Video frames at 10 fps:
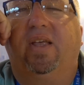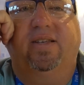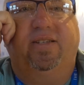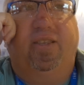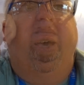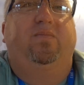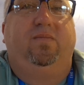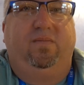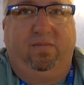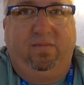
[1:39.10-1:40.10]
and see that.
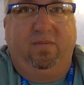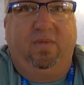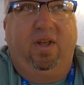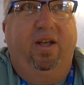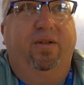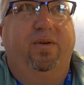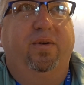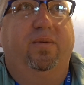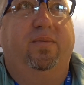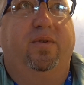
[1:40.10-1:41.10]
Yeah, look
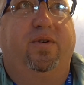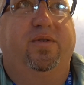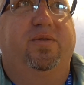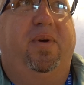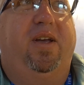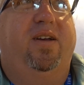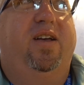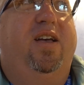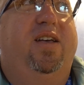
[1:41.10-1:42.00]
who's speaking.